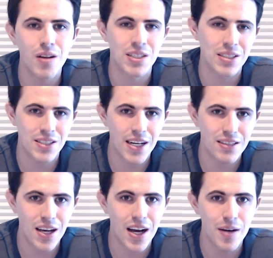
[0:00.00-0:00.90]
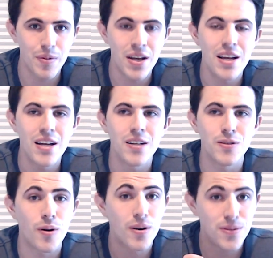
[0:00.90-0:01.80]
at the same time,
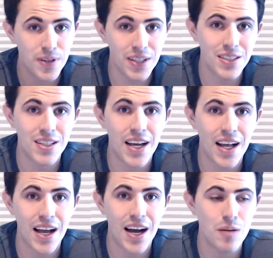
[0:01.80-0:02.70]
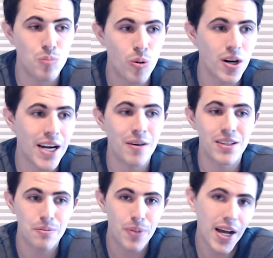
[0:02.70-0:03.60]
there are things that I pointed out in
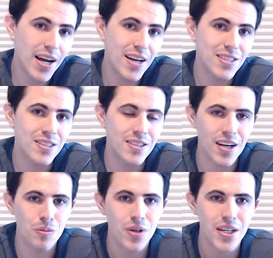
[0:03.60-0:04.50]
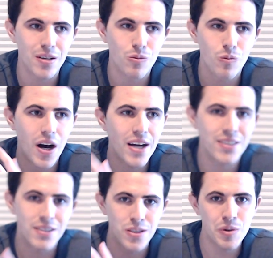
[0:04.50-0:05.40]
the past that I'm like, why is
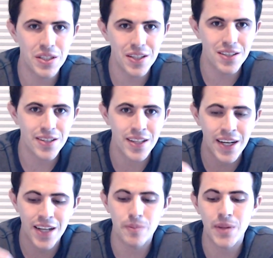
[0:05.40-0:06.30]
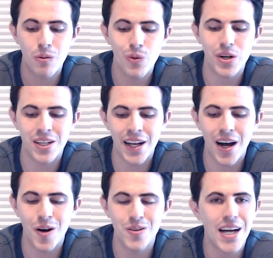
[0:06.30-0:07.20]
he doing this? And they end up not working
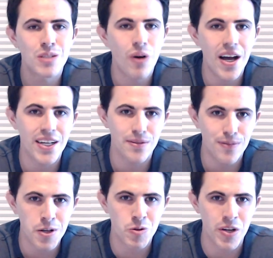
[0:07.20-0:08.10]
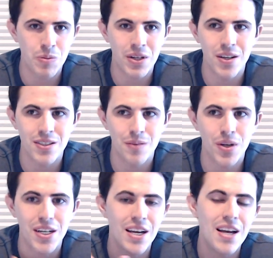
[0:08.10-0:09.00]
out. That's why I get frustrated because I'm
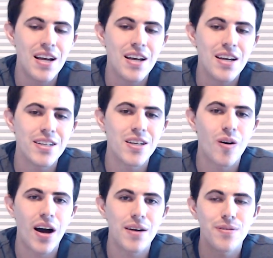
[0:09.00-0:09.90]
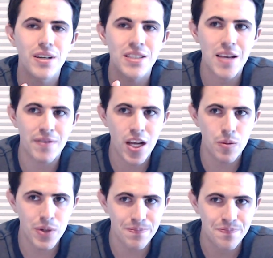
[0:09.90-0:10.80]
like, I feel like Dave Gettleman